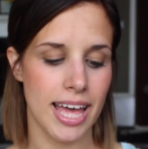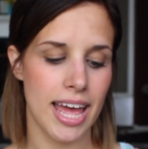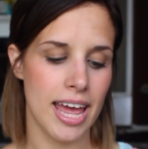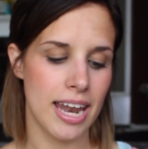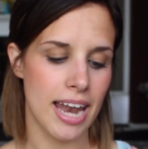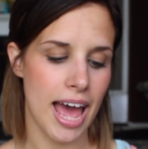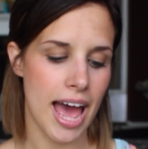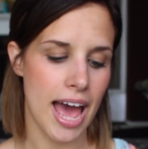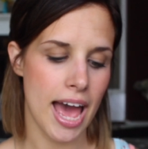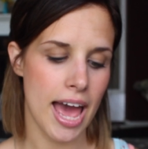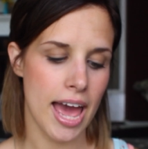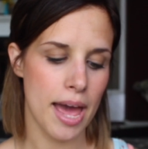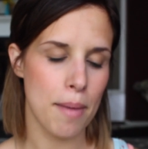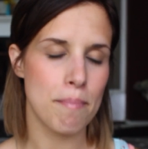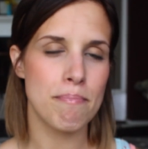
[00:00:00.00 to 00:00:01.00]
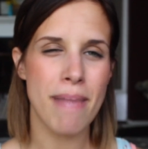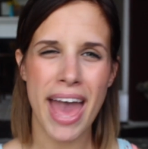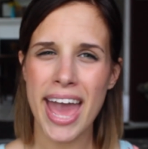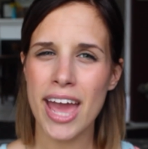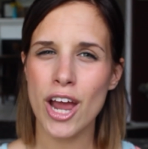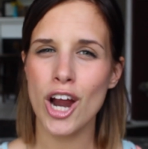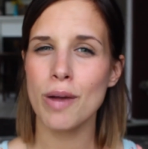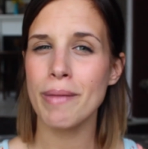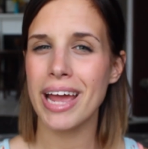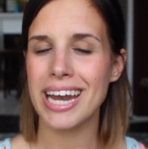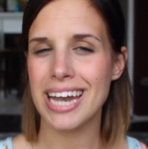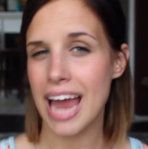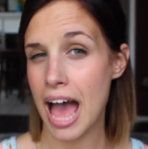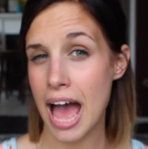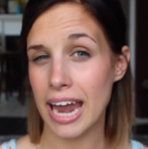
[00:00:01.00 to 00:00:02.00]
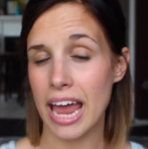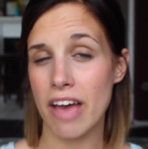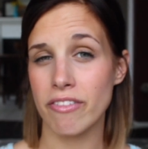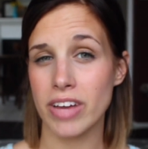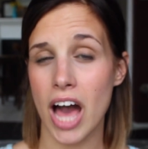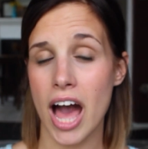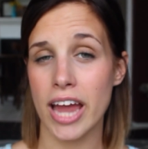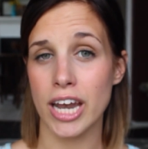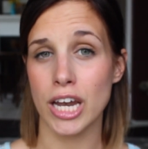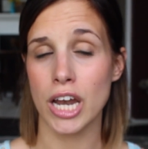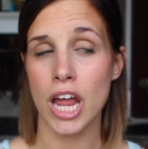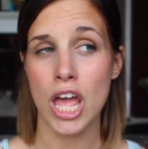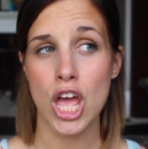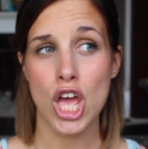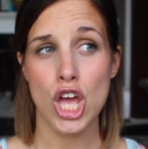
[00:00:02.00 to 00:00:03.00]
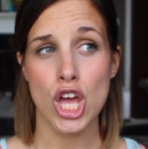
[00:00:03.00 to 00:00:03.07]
And I may or may not have gotten